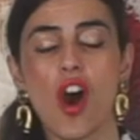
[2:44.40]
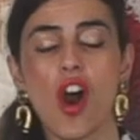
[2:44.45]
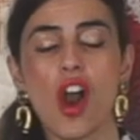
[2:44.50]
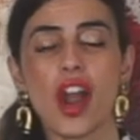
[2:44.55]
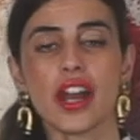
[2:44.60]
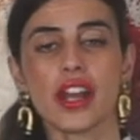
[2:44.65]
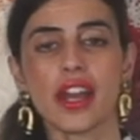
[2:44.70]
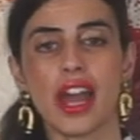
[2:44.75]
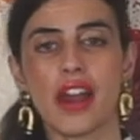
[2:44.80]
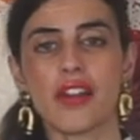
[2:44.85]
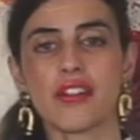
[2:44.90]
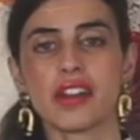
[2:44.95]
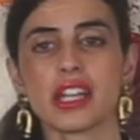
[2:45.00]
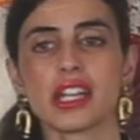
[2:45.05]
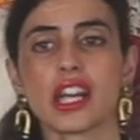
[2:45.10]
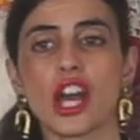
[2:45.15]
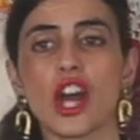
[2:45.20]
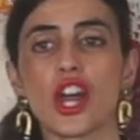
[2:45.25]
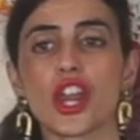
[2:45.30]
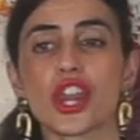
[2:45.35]
are
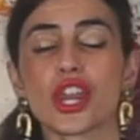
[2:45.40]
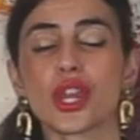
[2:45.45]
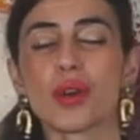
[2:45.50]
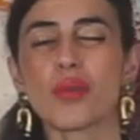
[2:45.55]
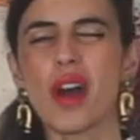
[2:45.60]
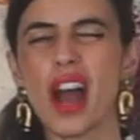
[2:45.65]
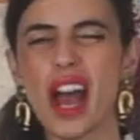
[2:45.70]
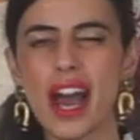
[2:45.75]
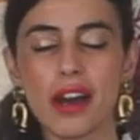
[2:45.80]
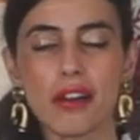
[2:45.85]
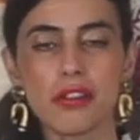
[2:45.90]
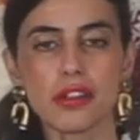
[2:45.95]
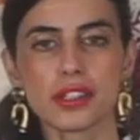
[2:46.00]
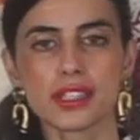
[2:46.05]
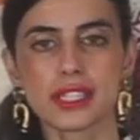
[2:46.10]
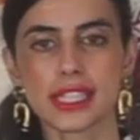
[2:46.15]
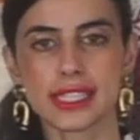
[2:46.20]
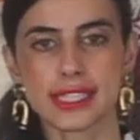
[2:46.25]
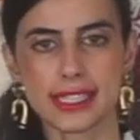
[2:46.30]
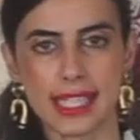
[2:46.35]
carrying
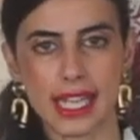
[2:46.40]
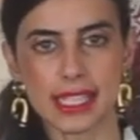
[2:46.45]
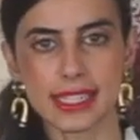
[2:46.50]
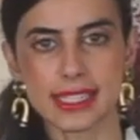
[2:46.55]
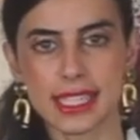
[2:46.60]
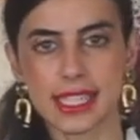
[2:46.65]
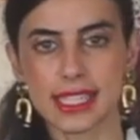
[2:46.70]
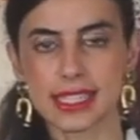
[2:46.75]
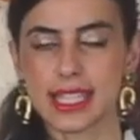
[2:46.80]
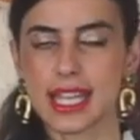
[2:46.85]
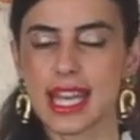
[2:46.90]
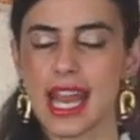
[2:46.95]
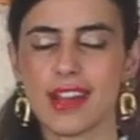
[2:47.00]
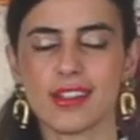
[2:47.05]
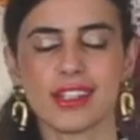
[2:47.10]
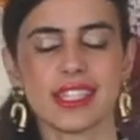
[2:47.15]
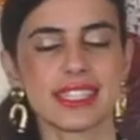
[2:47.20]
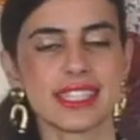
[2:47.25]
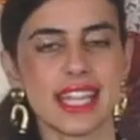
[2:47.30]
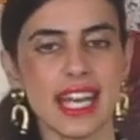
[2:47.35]
throughout the dances. Now
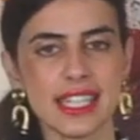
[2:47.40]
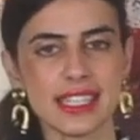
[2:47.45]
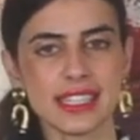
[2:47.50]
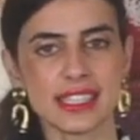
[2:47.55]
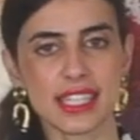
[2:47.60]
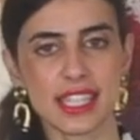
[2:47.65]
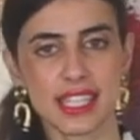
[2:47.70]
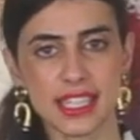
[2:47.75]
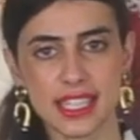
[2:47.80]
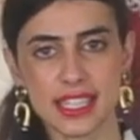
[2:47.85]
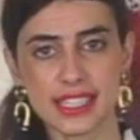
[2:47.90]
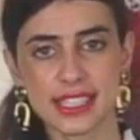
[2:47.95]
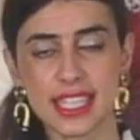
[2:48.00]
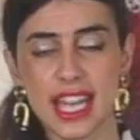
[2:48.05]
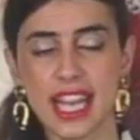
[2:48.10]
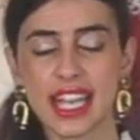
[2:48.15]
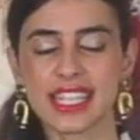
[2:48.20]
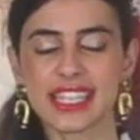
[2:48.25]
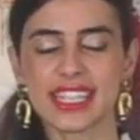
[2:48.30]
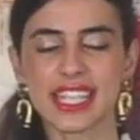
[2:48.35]
the dances,
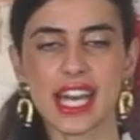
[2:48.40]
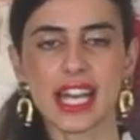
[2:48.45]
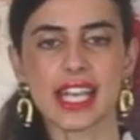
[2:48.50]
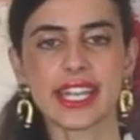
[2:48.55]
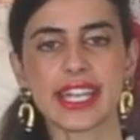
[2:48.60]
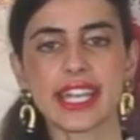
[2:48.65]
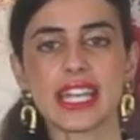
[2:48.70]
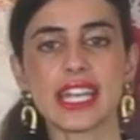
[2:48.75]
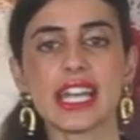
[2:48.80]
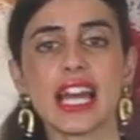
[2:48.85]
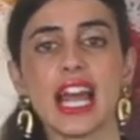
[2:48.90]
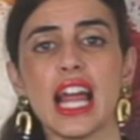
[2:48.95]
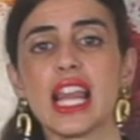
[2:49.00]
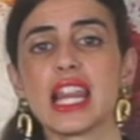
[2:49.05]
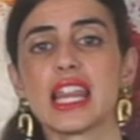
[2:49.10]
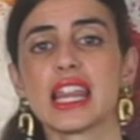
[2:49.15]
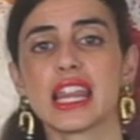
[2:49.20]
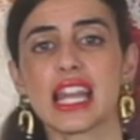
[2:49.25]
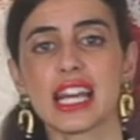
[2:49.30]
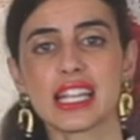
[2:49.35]
yucky,
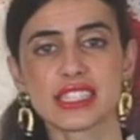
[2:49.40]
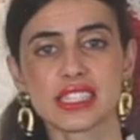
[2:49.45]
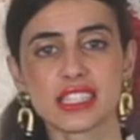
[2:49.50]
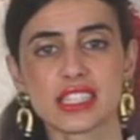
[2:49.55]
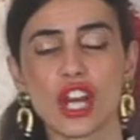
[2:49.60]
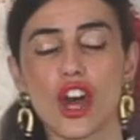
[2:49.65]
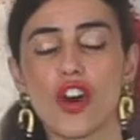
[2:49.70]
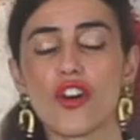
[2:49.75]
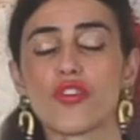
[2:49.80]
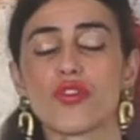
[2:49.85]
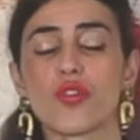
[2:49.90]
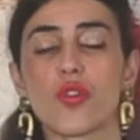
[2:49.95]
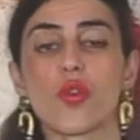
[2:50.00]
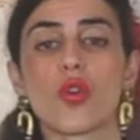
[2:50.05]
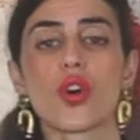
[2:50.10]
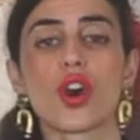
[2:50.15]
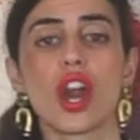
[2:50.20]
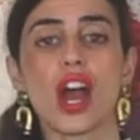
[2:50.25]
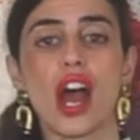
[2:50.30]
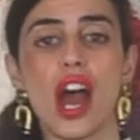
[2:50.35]
lust
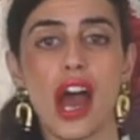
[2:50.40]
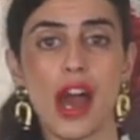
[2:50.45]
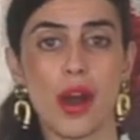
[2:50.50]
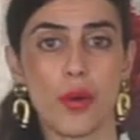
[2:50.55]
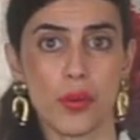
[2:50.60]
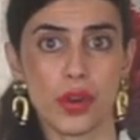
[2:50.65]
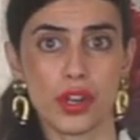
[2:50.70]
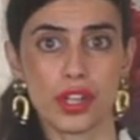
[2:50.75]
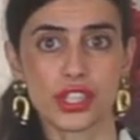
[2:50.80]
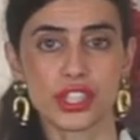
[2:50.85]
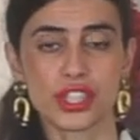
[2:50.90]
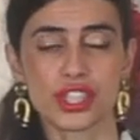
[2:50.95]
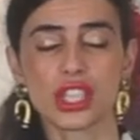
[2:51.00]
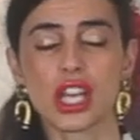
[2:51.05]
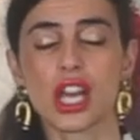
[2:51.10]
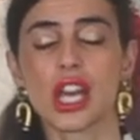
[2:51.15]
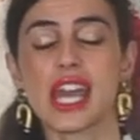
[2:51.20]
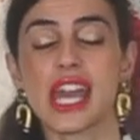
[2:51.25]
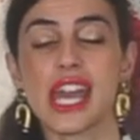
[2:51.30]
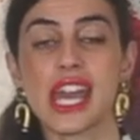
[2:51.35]
for
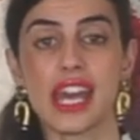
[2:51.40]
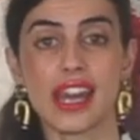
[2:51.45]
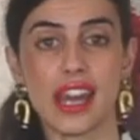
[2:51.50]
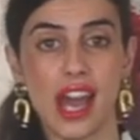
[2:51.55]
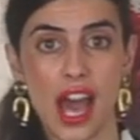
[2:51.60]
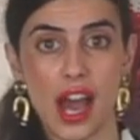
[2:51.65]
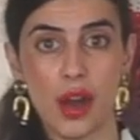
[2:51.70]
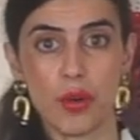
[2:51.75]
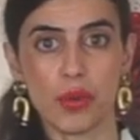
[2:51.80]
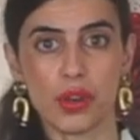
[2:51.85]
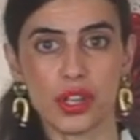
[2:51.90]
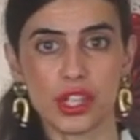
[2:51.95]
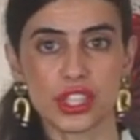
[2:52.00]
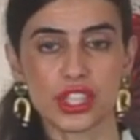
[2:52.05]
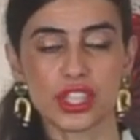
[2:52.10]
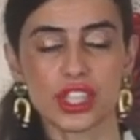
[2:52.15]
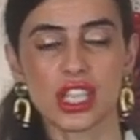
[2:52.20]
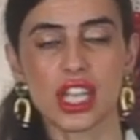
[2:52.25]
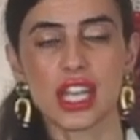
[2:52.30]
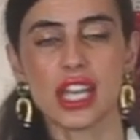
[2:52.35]
hours and
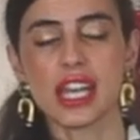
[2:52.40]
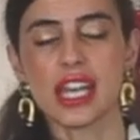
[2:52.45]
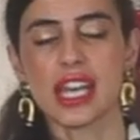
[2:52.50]
hours.